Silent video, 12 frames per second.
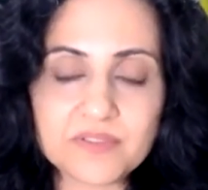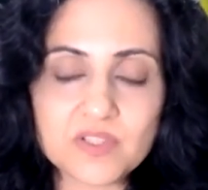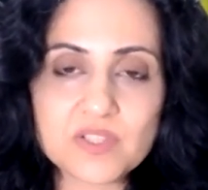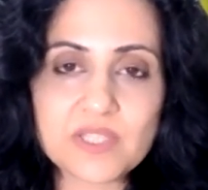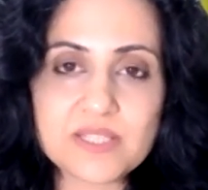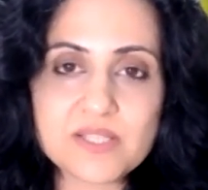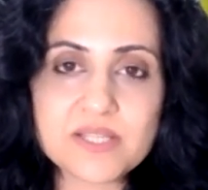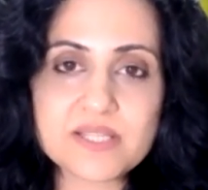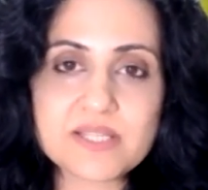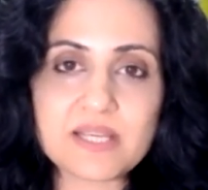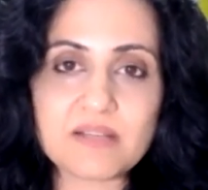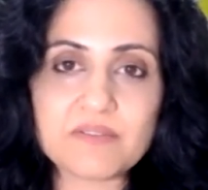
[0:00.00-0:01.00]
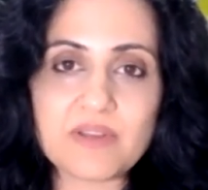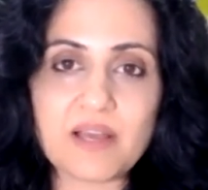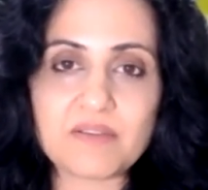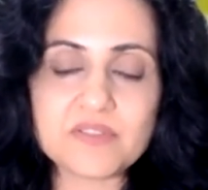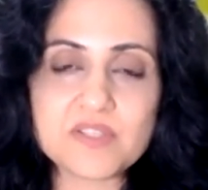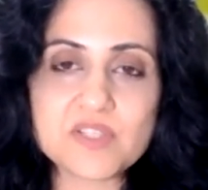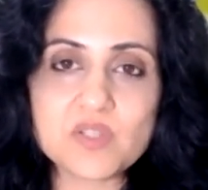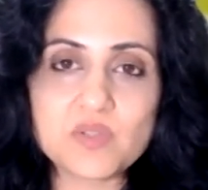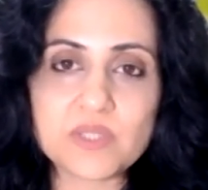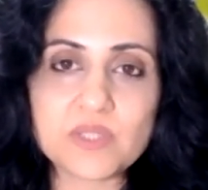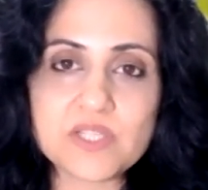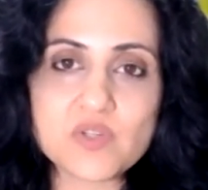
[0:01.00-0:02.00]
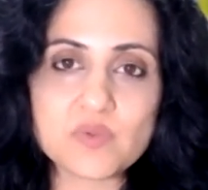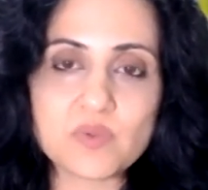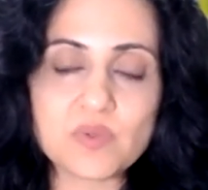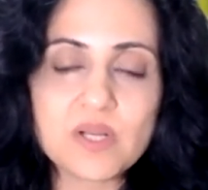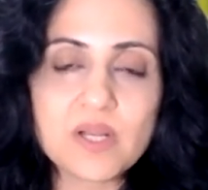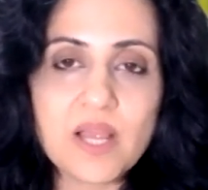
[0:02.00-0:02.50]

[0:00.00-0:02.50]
authentic self love, is going to